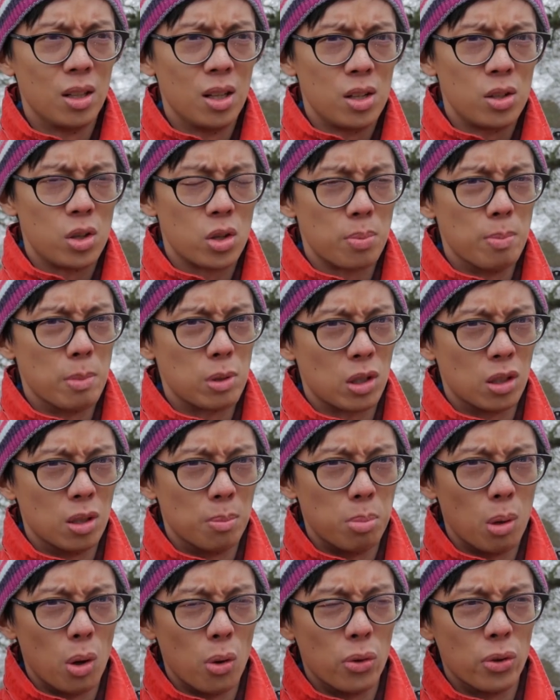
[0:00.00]
Just missing the
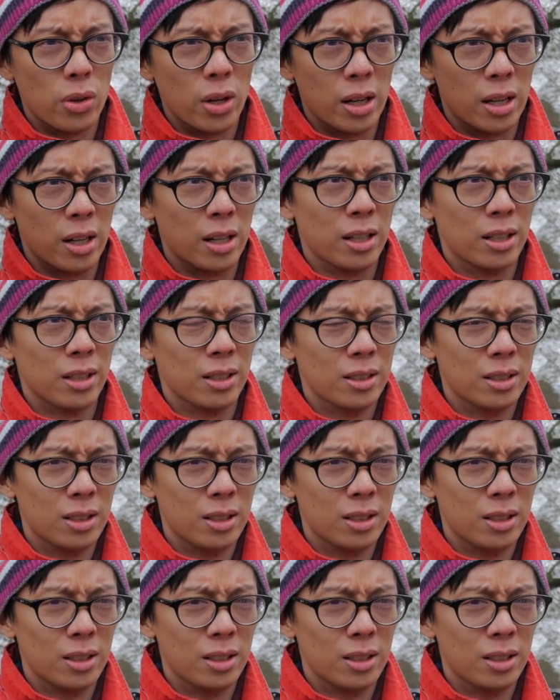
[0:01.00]
blonde hair.